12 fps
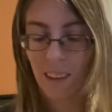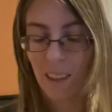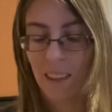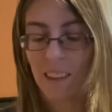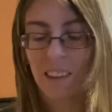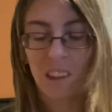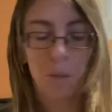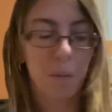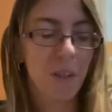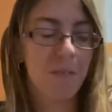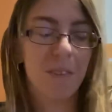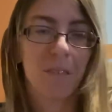And this is
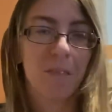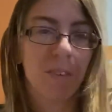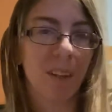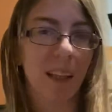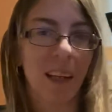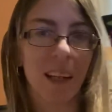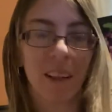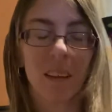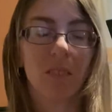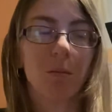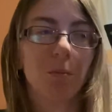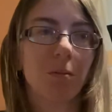perfect for
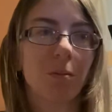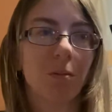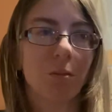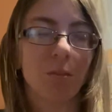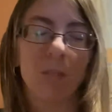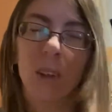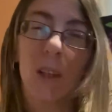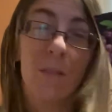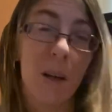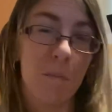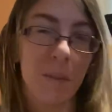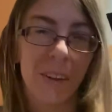like
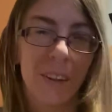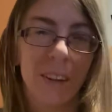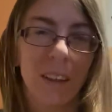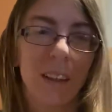November.